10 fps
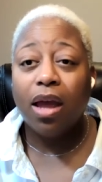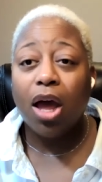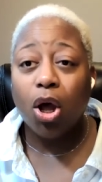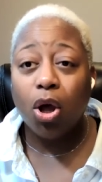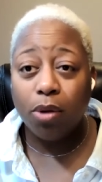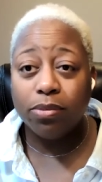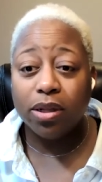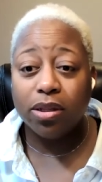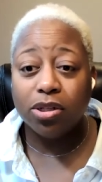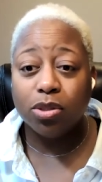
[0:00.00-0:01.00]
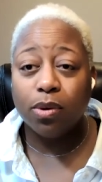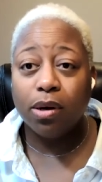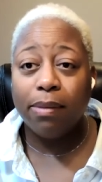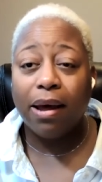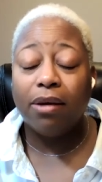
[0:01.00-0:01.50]
I hope that this one
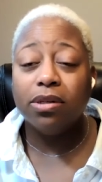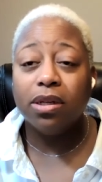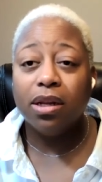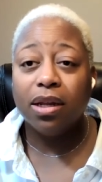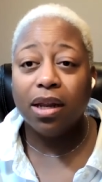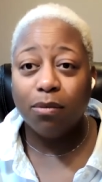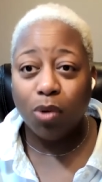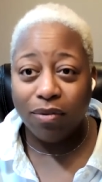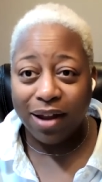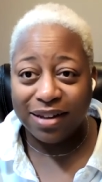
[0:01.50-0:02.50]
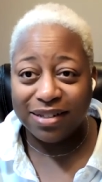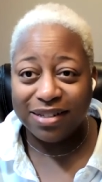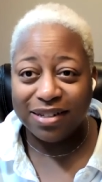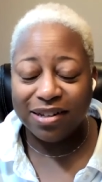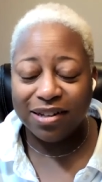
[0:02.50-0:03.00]
about getting more
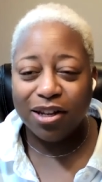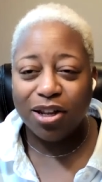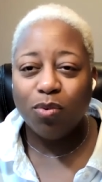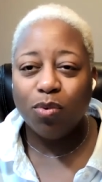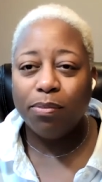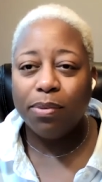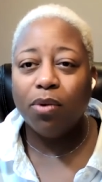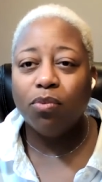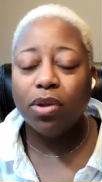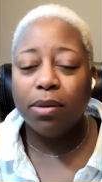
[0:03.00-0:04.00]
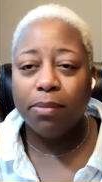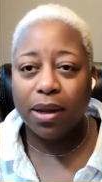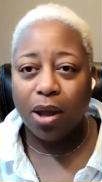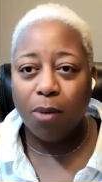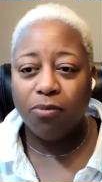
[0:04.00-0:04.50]
rest will be a really
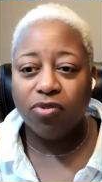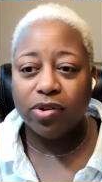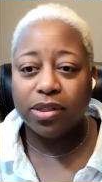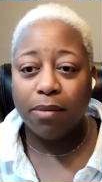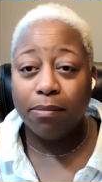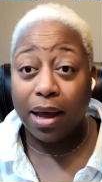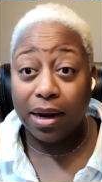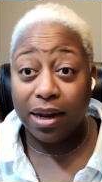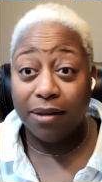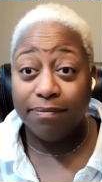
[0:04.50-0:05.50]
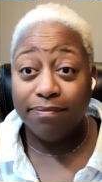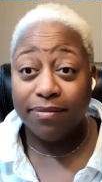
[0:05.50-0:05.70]
big help for somebody.